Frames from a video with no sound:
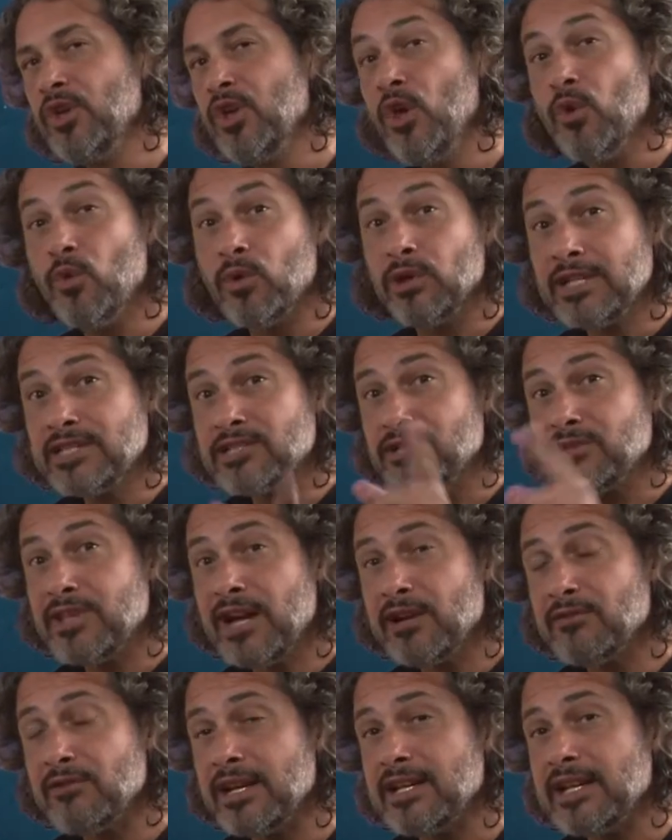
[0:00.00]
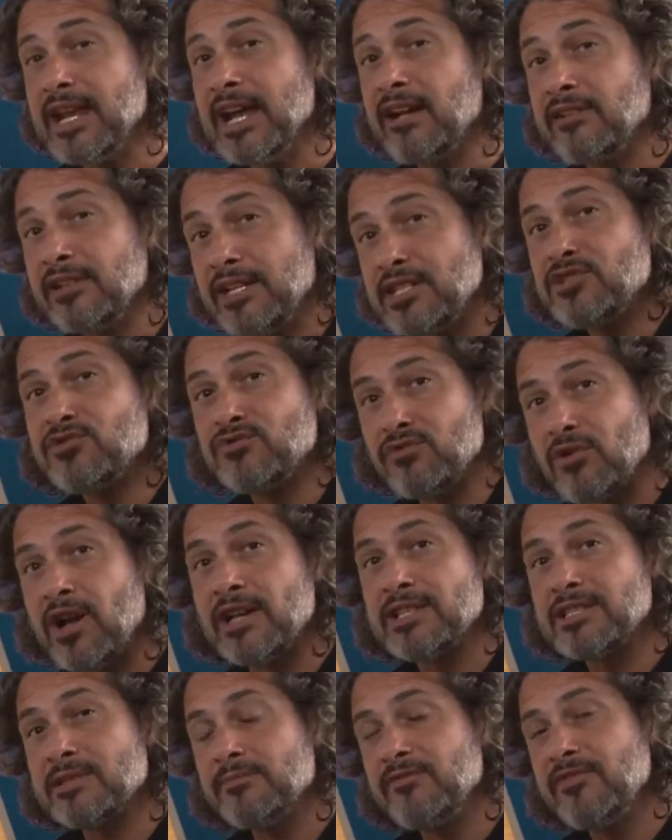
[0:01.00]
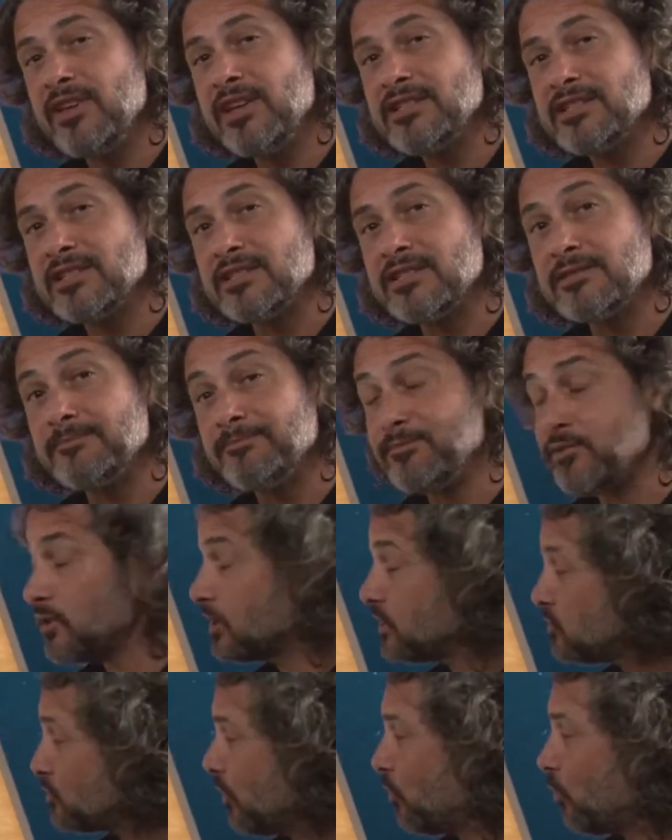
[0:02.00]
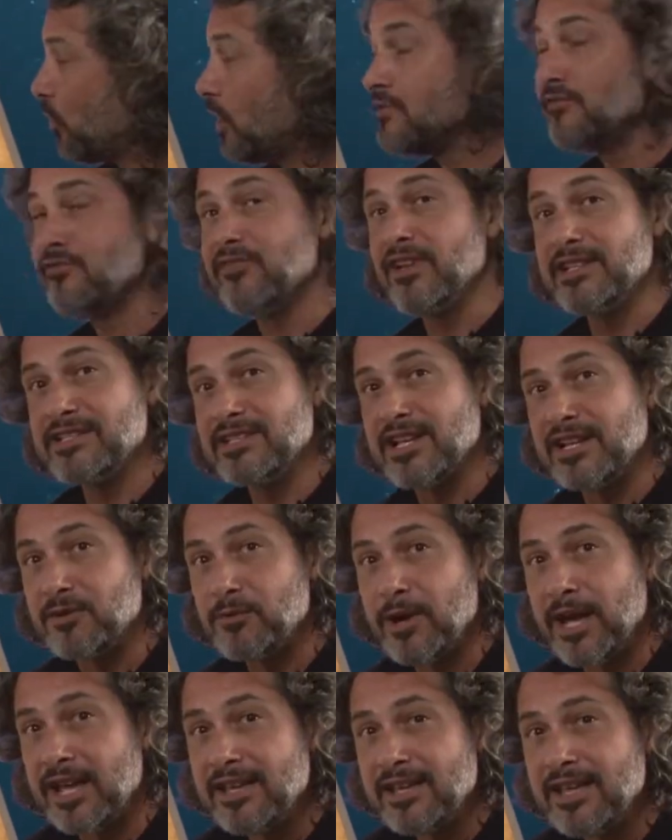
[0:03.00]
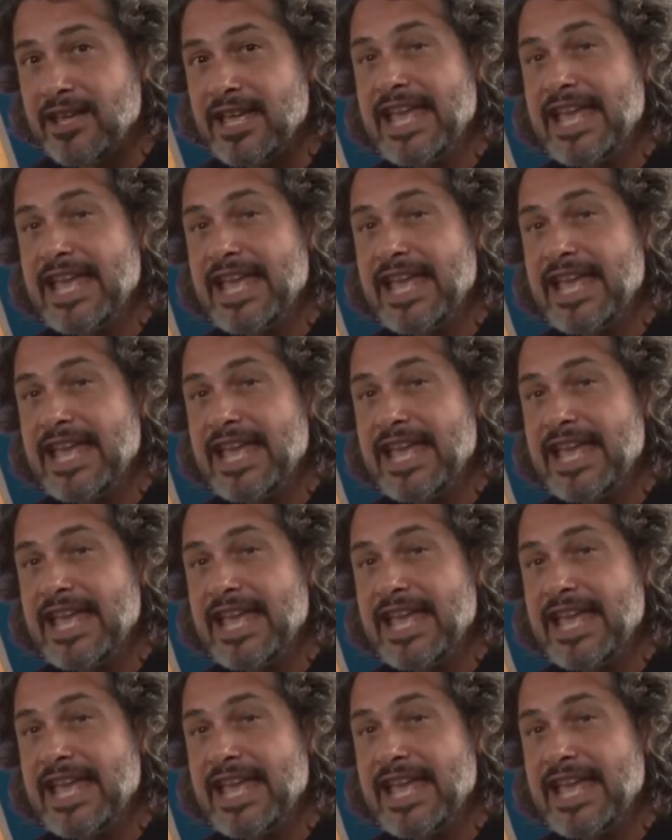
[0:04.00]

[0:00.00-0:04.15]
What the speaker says: Well, let's do that right now. Let's draw some faces, or let's draw one face anyway.